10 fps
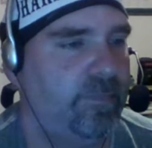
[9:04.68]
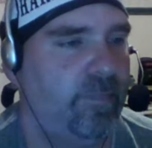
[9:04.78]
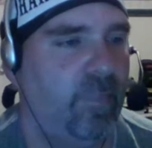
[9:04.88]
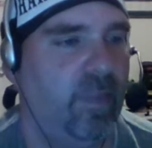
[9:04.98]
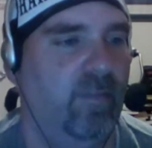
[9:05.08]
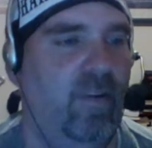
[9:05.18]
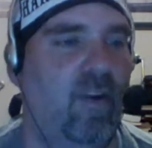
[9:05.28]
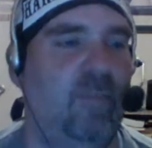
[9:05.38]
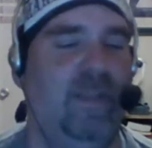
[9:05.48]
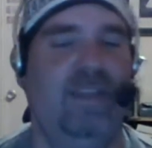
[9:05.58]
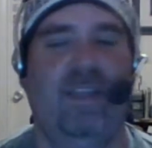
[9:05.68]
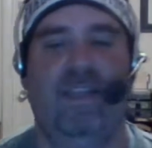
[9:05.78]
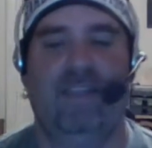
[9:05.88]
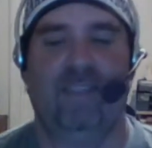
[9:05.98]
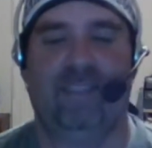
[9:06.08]
The big dog is
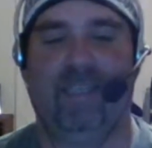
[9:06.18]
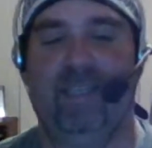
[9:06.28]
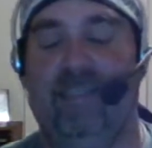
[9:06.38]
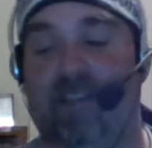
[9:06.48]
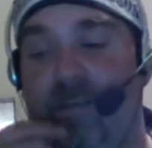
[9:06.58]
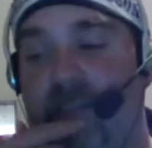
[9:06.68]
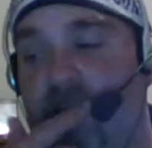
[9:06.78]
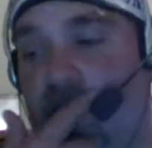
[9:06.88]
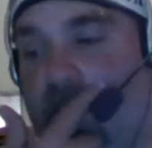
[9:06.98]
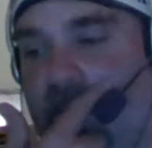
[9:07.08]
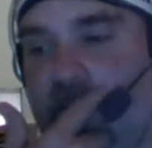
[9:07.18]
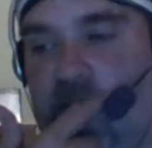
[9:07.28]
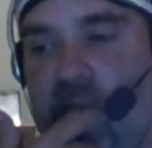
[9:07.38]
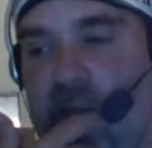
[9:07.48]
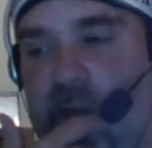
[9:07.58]
getting his beating in the ring.
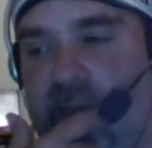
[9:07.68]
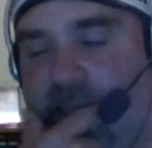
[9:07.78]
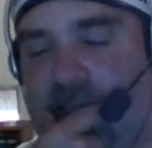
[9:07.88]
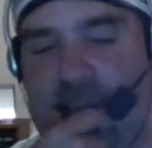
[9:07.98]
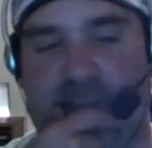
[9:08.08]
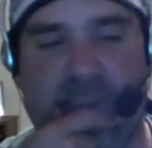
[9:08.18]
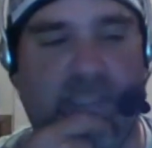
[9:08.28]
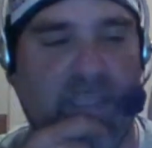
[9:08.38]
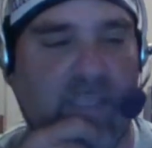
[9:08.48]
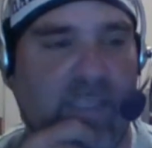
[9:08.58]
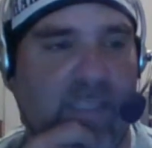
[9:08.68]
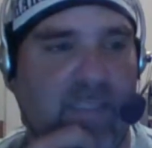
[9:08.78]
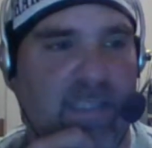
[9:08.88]
Um, eventually,